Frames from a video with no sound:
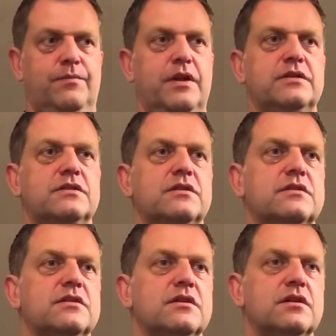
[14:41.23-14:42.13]
But this
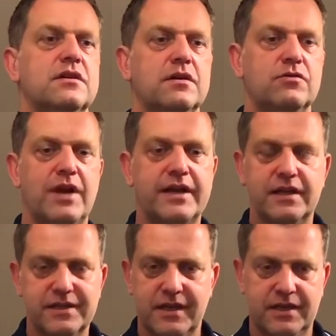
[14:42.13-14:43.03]
is a
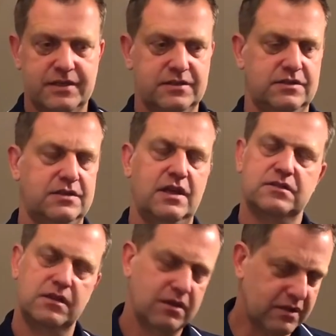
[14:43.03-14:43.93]
racket then that has
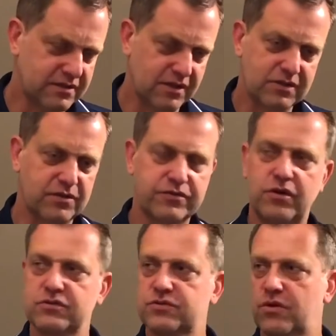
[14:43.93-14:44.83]
a lot of
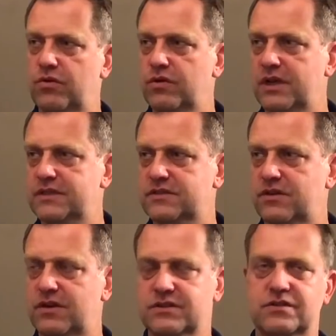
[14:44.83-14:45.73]
control and so
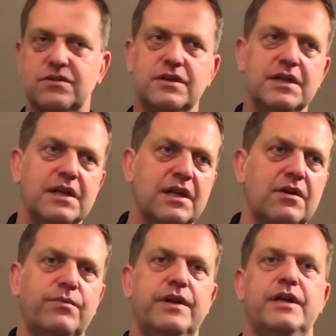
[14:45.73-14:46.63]
on. So,
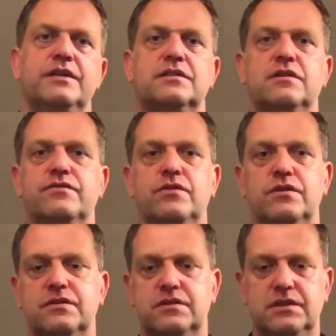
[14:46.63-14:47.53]
whereas of
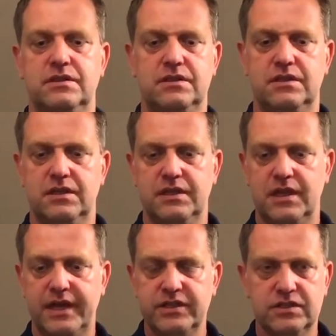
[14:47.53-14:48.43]
course in
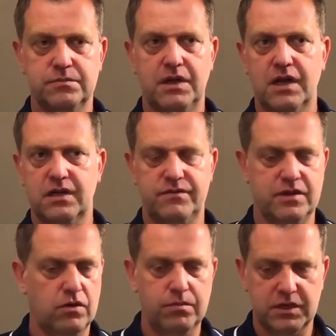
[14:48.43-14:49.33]
the Asian market we
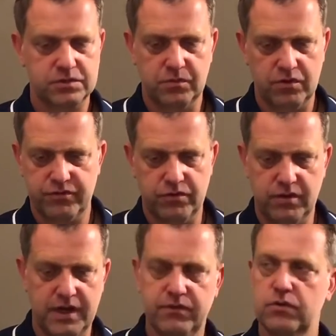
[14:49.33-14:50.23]
go much more
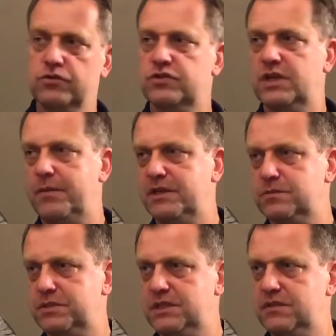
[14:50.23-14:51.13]
for Evolution
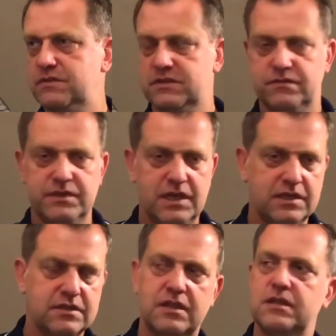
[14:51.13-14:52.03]
MXP with a
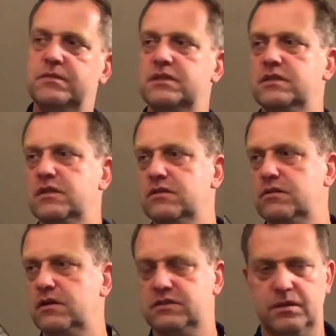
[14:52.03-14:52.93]
VS Unlimited
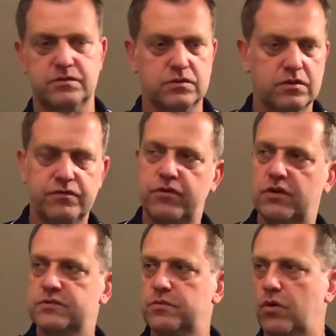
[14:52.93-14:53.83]
or Samsonov
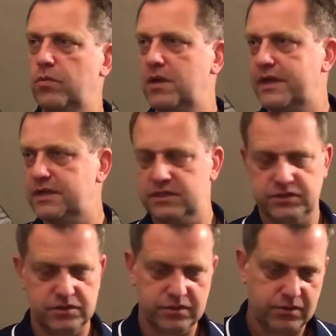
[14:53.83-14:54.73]
Force Pro Black
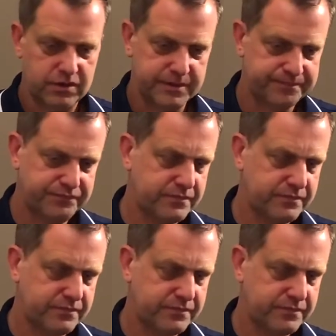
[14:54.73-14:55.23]
Edition or